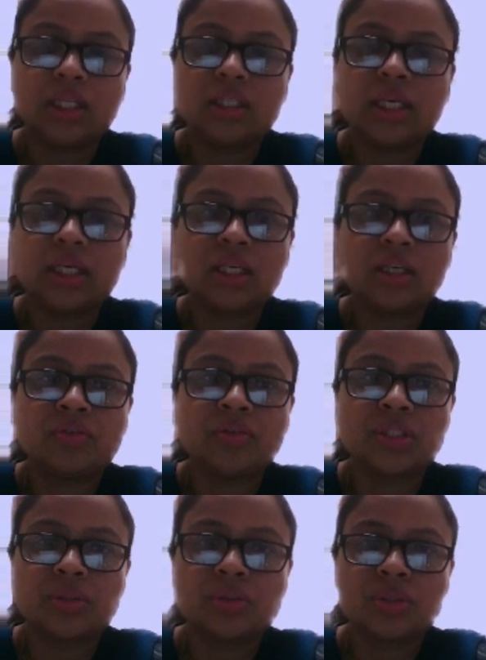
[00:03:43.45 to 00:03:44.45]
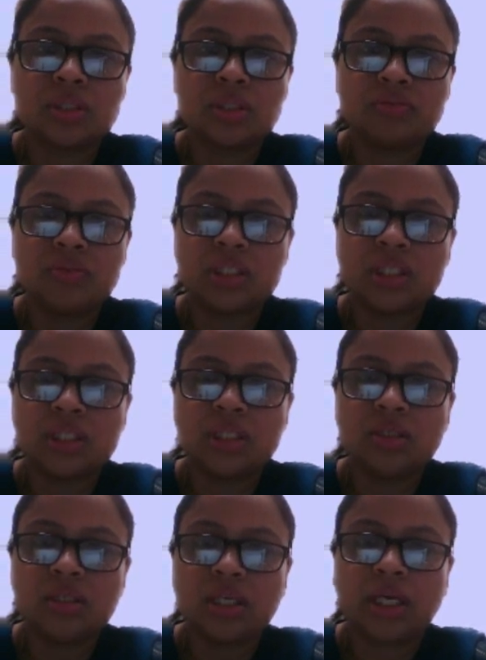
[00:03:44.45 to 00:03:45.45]
that covers the tooth surface area
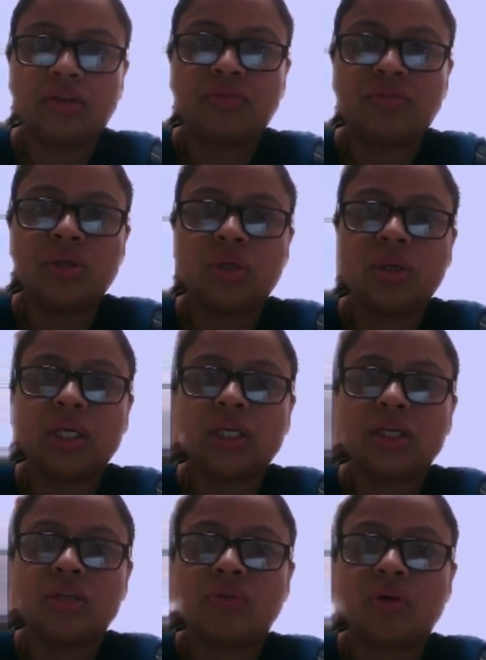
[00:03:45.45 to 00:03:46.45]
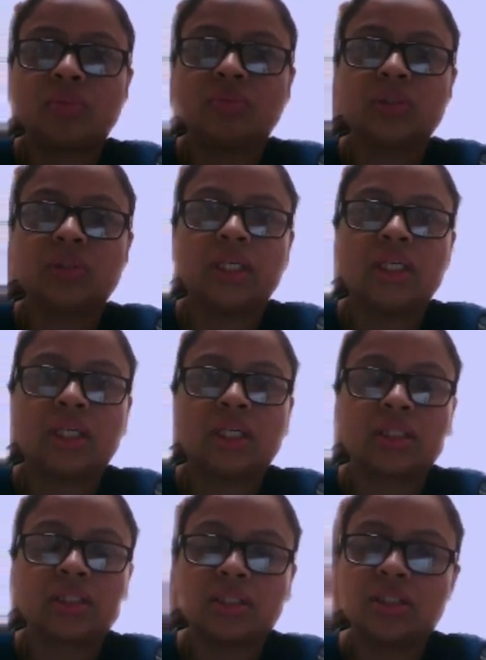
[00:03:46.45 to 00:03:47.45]
and frequently form the
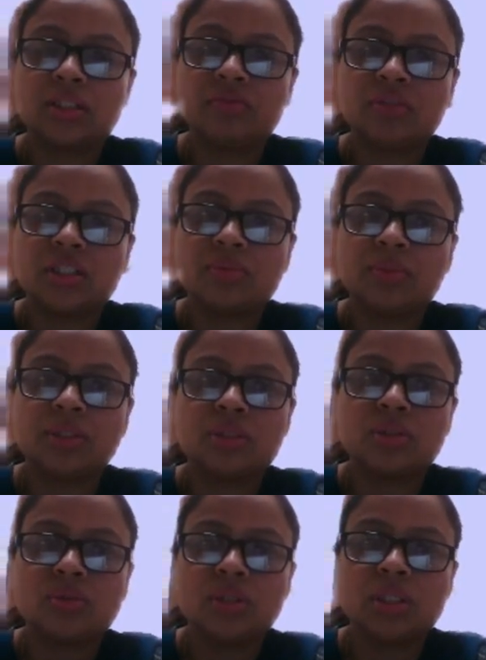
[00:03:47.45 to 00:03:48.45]
interface between